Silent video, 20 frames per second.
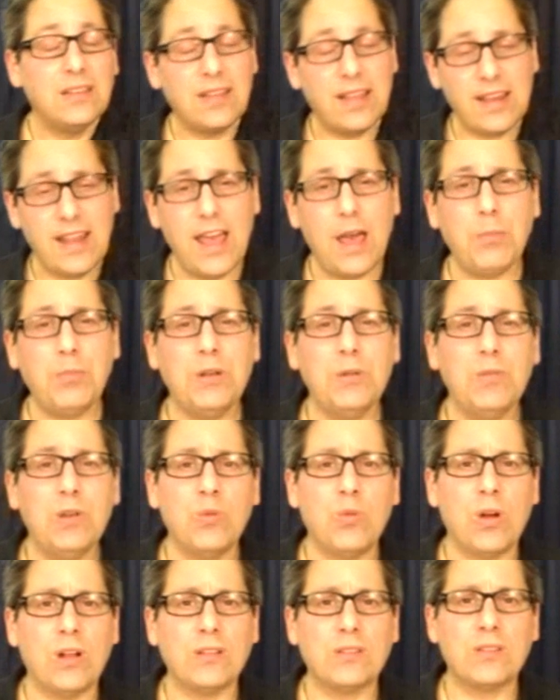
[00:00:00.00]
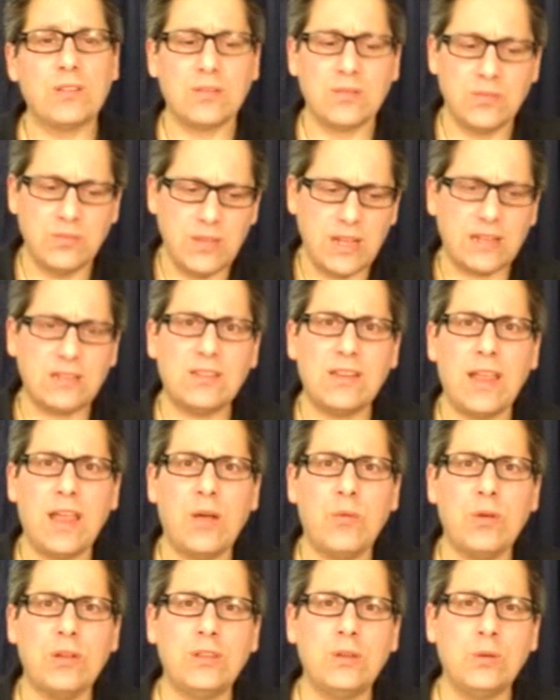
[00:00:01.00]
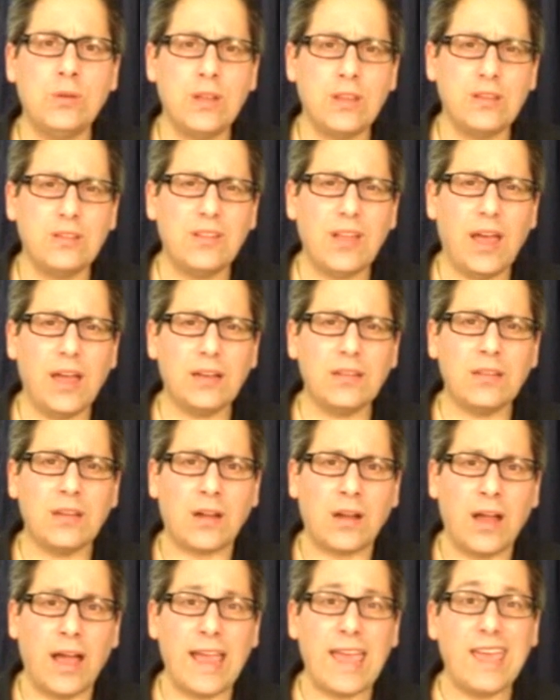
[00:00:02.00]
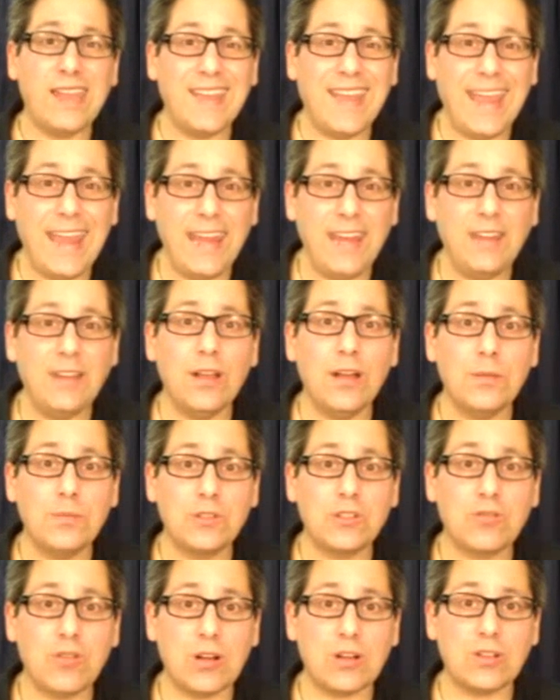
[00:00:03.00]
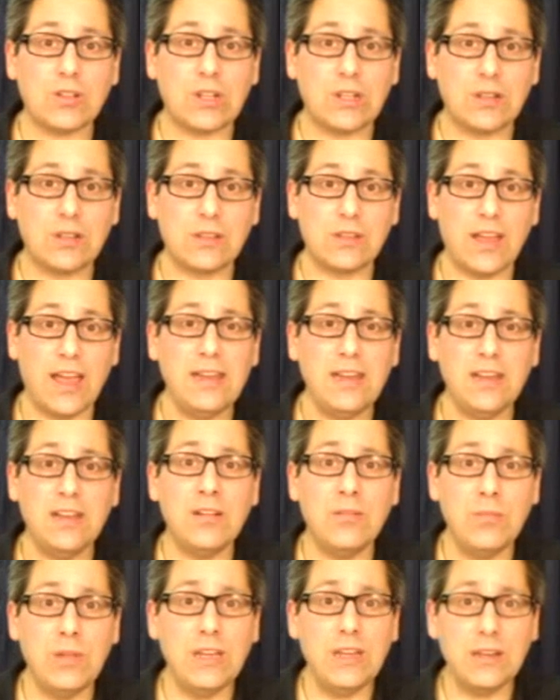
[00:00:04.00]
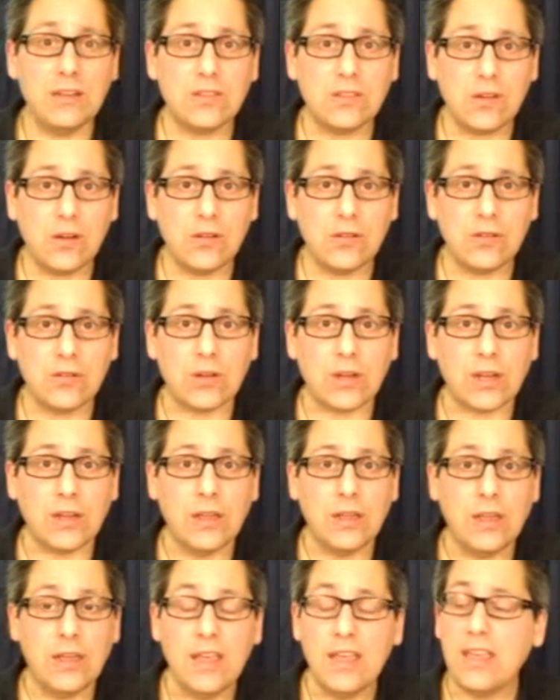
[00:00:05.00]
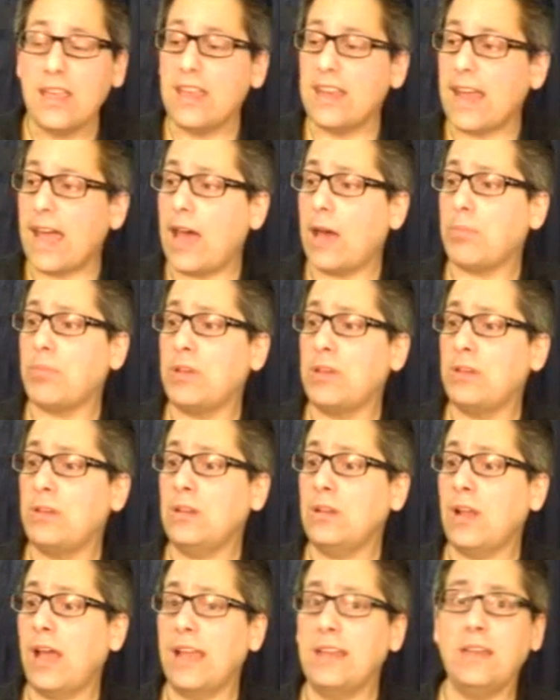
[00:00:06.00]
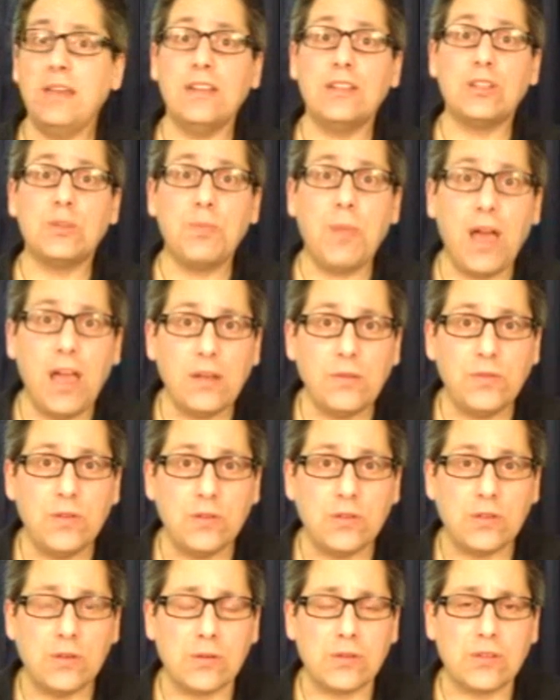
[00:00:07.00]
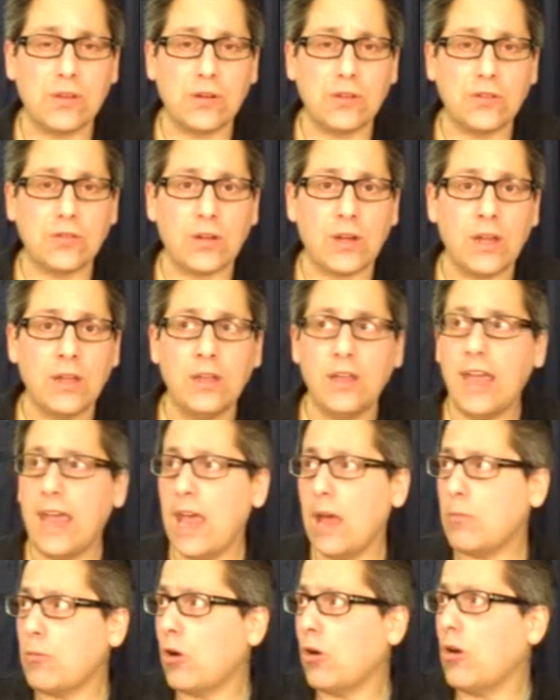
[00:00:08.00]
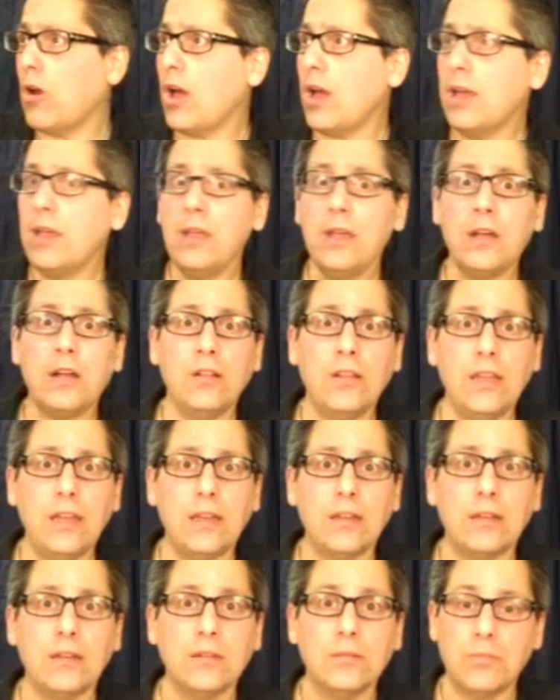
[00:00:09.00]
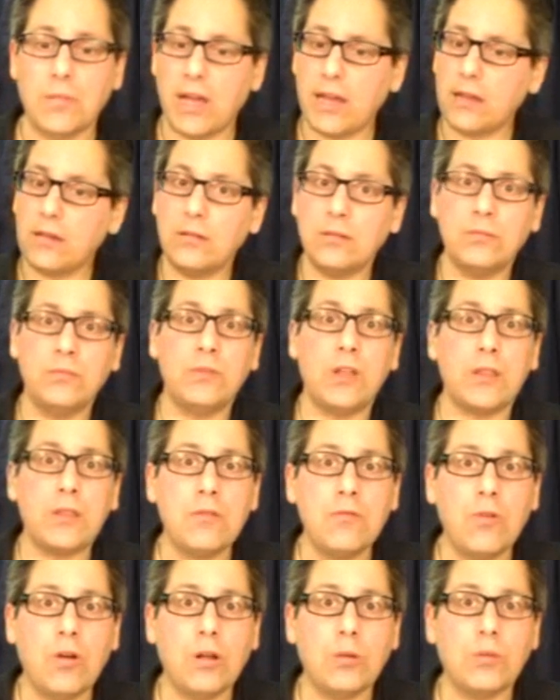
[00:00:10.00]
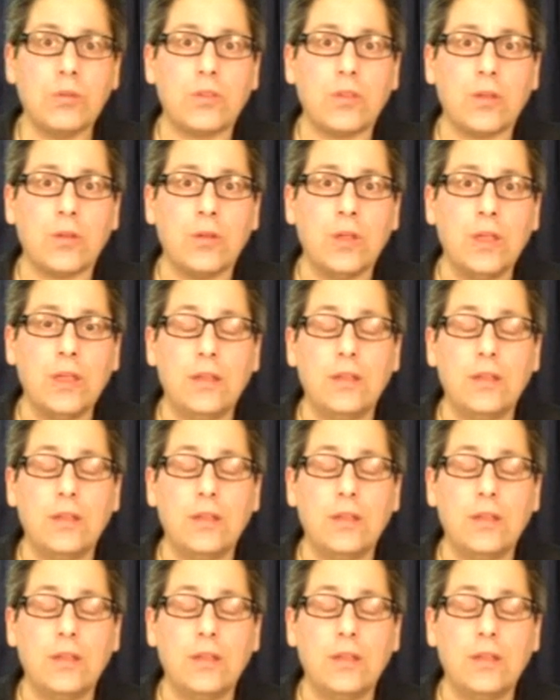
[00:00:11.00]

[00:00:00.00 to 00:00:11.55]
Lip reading: That happened to me once. Next day I went to another doctor. I had 8 obstructions. I needed immediate surgery. It happened, I needed spine fusion surgery. MRI, clean. Michael, nothing wrong with you.